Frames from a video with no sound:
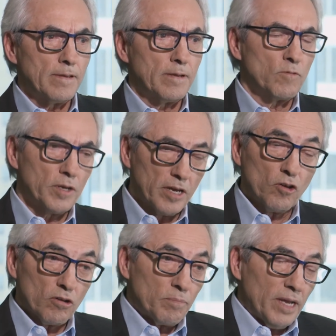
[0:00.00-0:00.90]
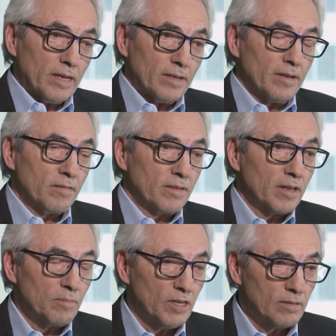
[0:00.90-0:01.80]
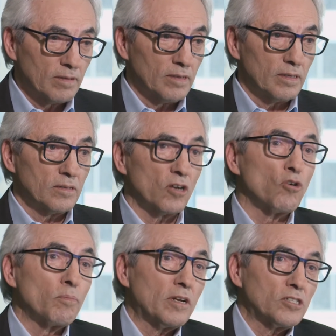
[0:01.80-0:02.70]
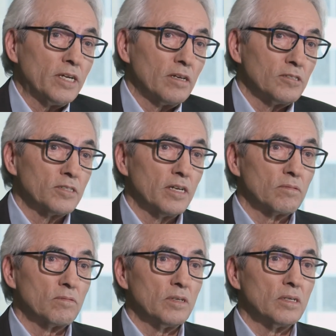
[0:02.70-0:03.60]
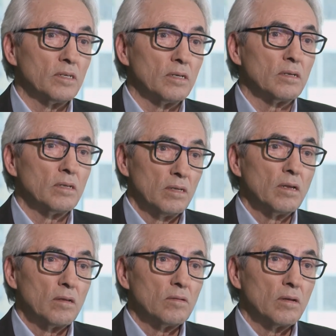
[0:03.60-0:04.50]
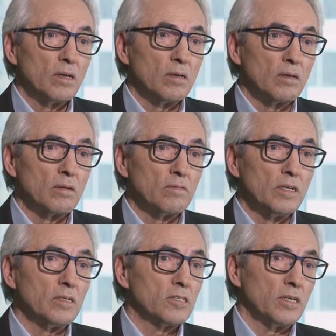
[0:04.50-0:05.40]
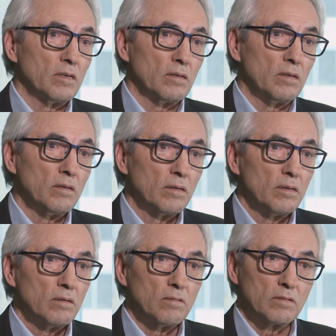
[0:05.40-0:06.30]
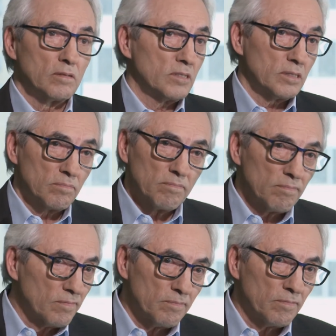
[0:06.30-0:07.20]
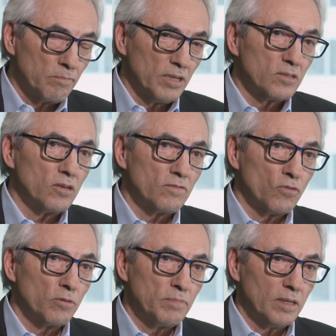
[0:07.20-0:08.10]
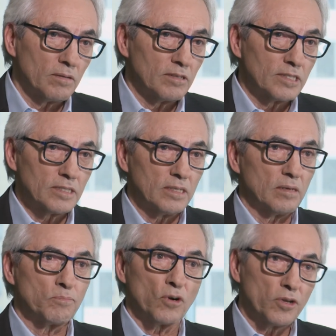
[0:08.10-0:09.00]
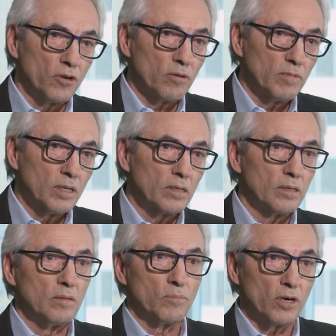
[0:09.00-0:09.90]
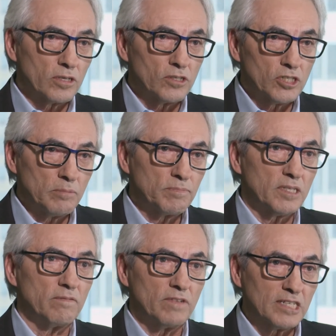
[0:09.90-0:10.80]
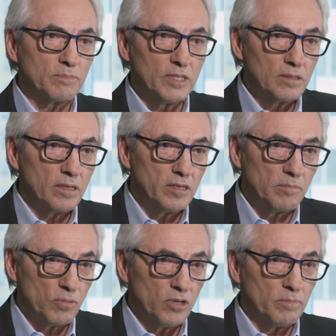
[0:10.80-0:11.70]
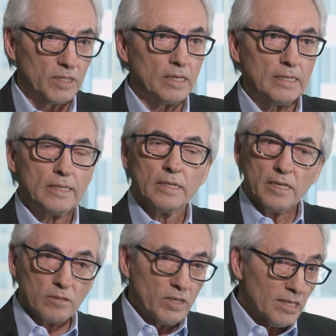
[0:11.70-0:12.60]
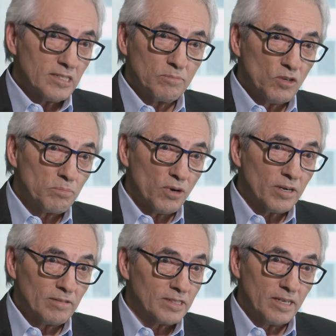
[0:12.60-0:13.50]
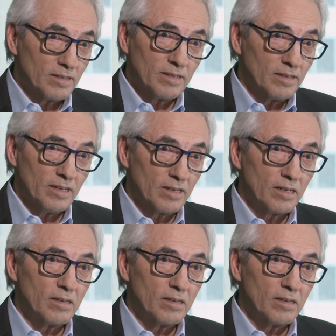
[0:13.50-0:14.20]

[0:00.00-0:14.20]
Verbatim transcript: and when I look back and I think about uh, the corporate challenge that we uh, uh, we initiated, which was built on four pillars uh, procurement, partnerships, investment, and employment. And we had some good partners that, that